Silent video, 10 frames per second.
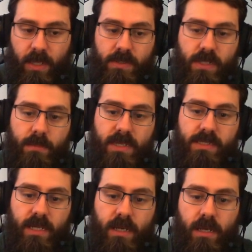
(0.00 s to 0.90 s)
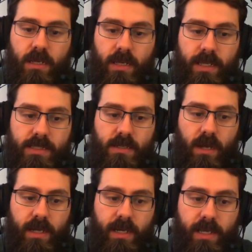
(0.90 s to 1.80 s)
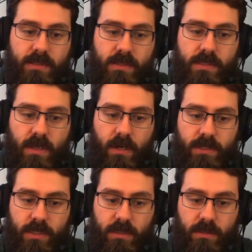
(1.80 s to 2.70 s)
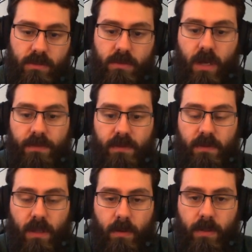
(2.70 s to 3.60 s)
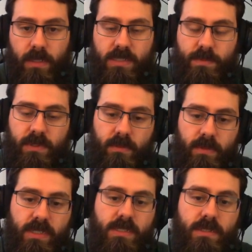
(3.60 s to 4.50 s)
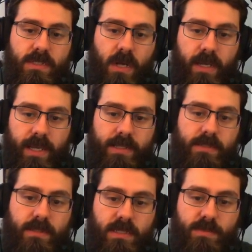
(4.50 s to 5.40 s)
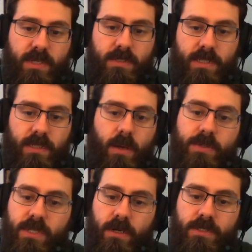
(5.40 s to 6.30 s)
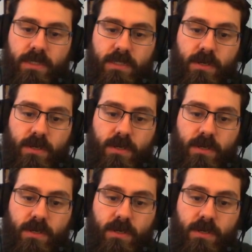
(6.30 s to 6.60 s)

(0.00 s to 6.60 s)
So that means that it's not going to cancel this auction. You're not the lowest, but the reason it's not canceling is because the lowest auction that's